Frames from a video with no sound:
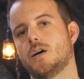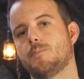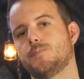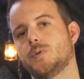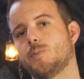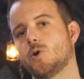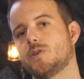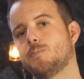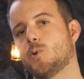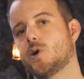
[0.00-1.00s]
The
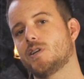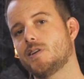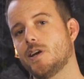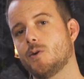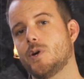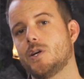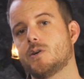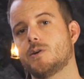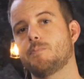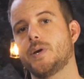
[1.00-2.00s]
most important thing when
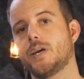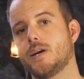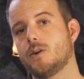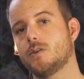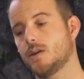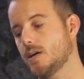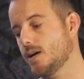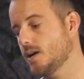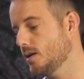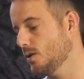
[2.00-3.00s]
you're picking out
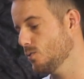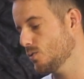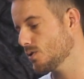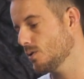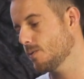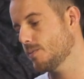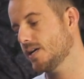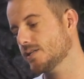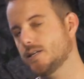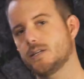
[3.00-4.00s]
a new scuba
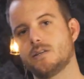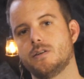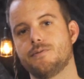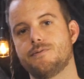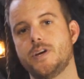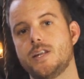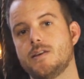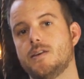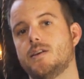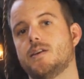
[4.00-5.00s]
mask is the
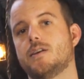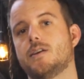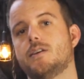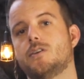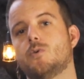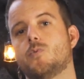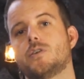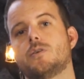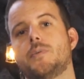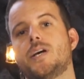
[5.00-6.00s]
fit. You don't
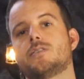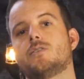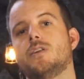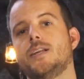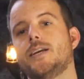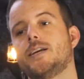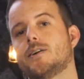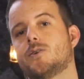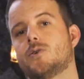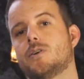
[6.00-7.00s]
want your mask to
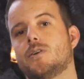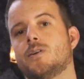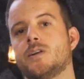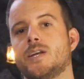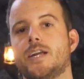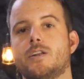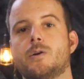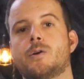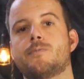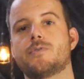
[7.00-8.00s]
leak or get
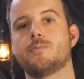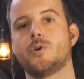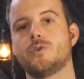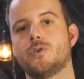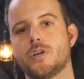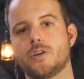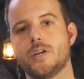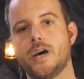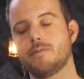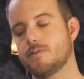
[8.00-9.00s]
uncomfortable during your
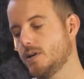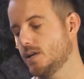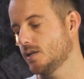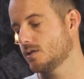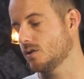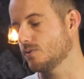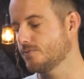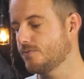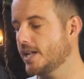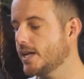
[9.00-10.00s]
dive. So
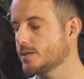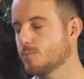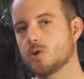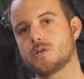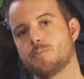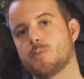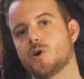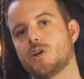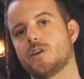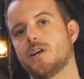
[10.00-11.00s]
fit is most
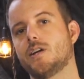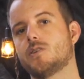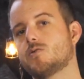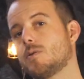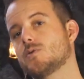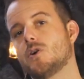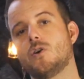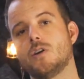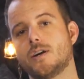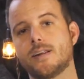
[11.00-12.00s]
important and trumps
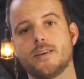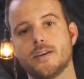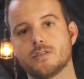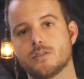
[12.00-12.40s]
all other things.